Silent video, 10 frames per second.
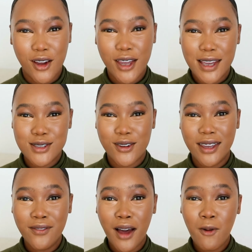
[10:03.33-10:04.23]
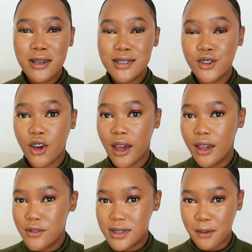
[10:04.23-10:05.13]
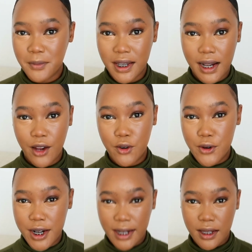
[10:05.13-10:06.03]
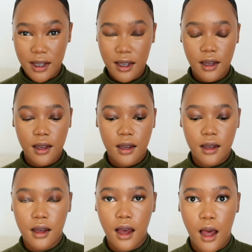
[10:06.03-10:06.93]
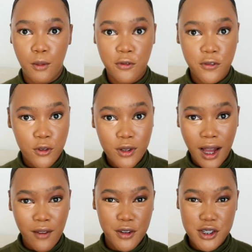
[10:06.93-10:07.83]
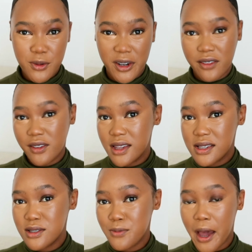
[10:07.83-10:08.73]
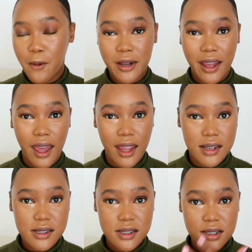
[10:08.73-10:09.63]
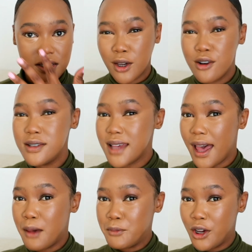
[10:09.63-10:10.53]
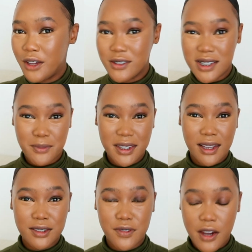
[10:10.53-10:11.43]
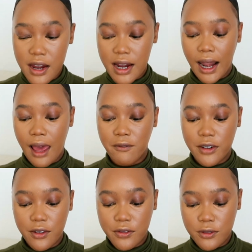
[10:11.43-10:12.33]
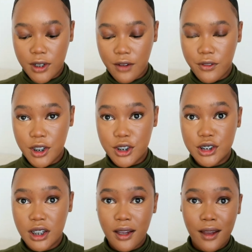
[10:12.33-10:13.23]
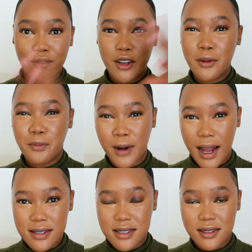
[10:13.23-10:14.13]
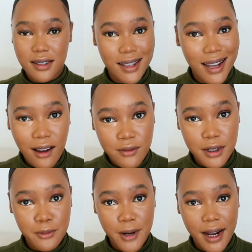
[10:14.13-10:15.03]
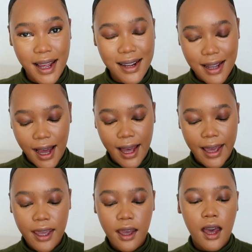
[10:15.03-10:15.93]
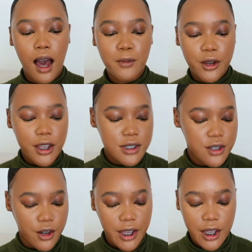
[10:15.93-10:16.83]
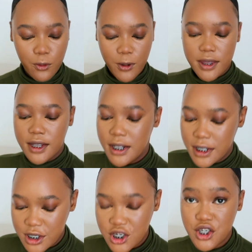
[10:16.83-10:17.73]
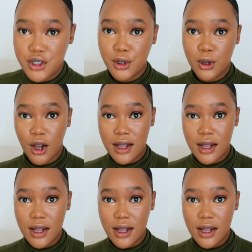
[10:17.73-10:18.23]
Okay, so if I wasn't going for something like really full coverage or whatever, this is where I would end. Because I am going for something that's very glam, very full coverage, very bright, love a bright under eye, I'm going to go in with an additional